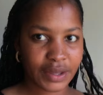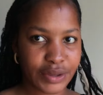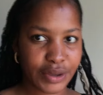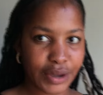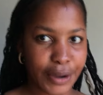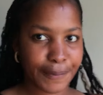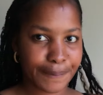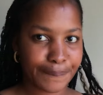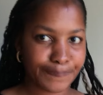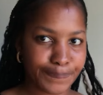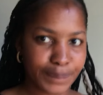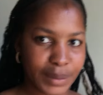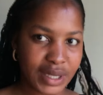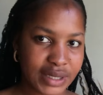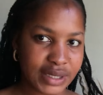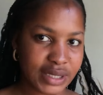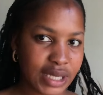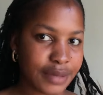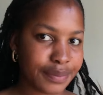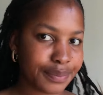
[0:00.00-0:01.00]
yeah,
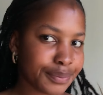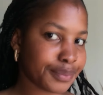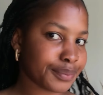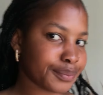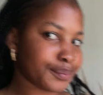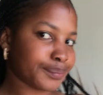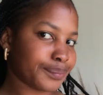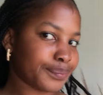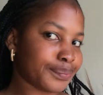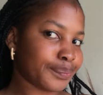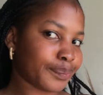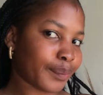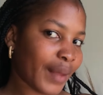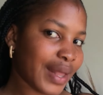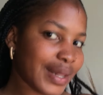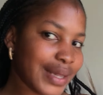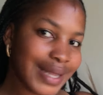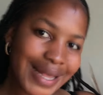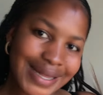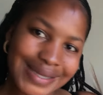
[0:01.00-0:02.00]
that's that.
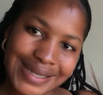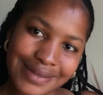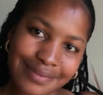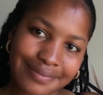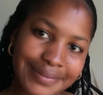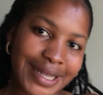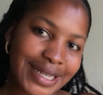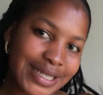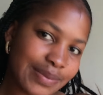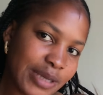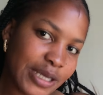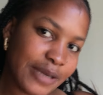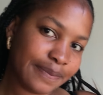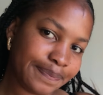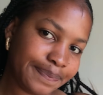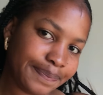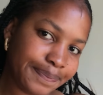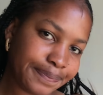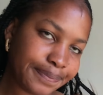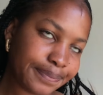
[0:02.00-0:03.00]
That's it. That's me
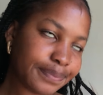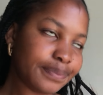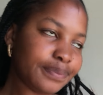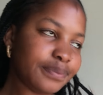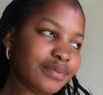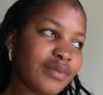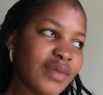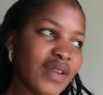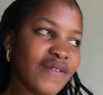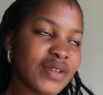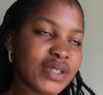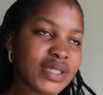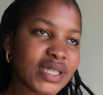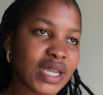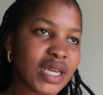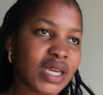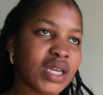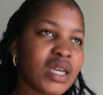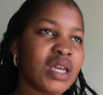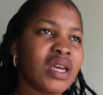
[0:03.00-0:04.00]
for
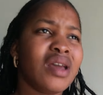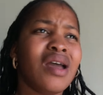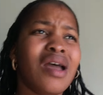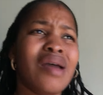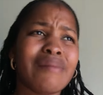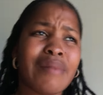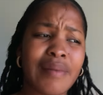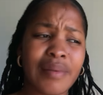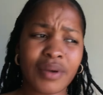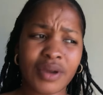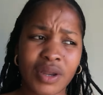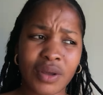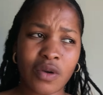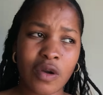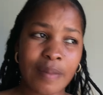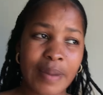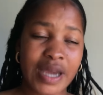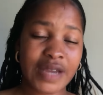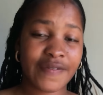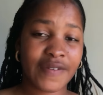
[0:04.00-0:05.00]
today. Eh? Probably gonna
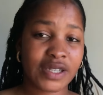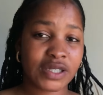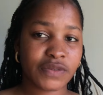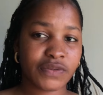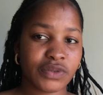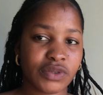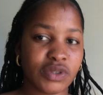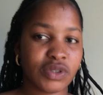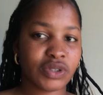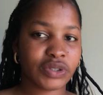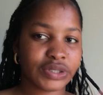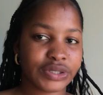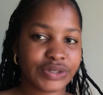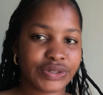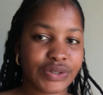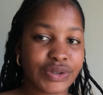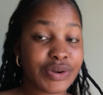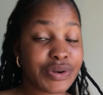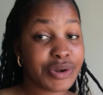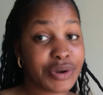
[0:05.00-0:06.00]
go buy fast food
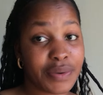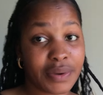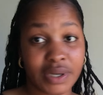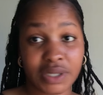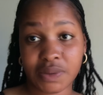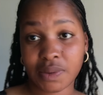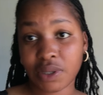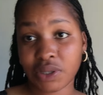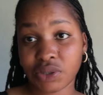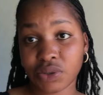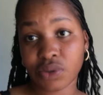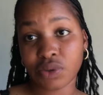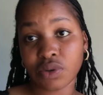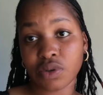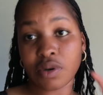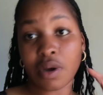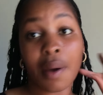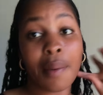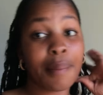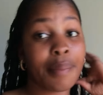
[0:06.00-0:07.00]
because no one is willing to cook.